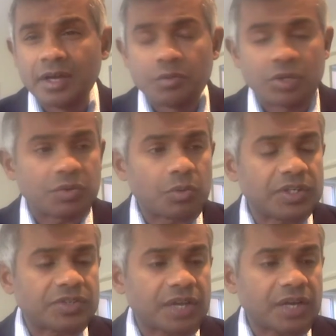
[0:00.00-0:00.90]

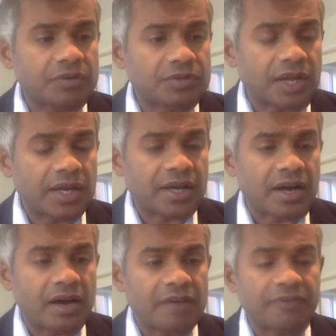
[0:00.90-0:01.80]
which sounds like a
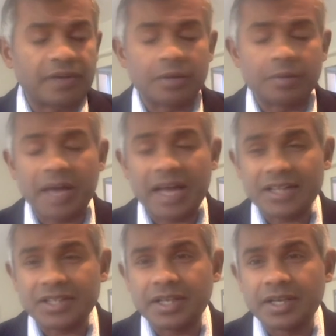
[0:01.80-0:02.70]
high figure, but
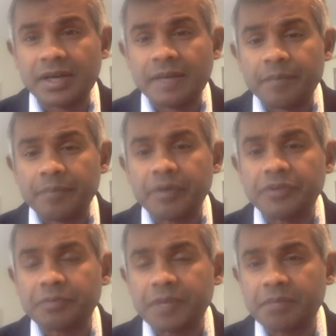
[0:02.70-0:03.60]
actually
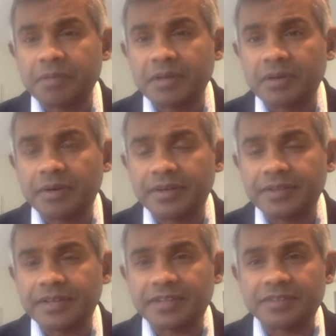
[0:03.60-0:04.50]
most people are quite
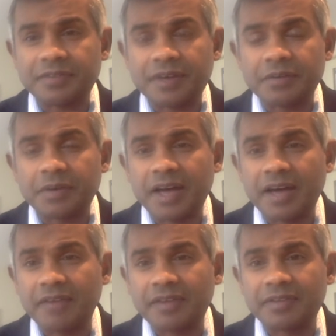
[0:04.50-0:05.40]
satisfied with
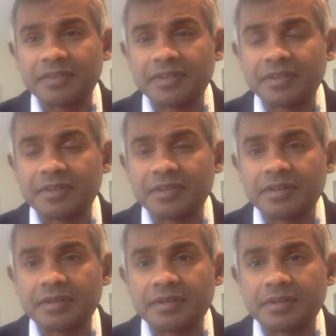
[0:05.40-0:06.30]
having
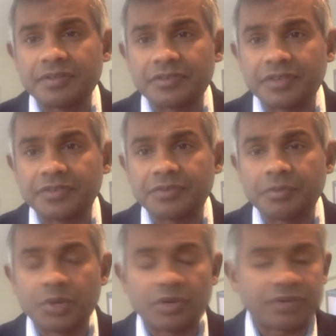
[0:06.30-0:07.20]
the cyst
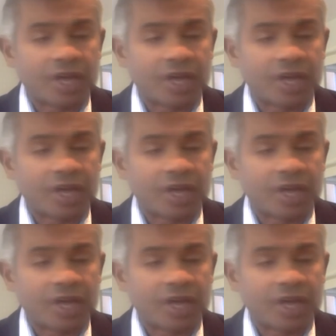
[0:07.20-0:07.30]
removed.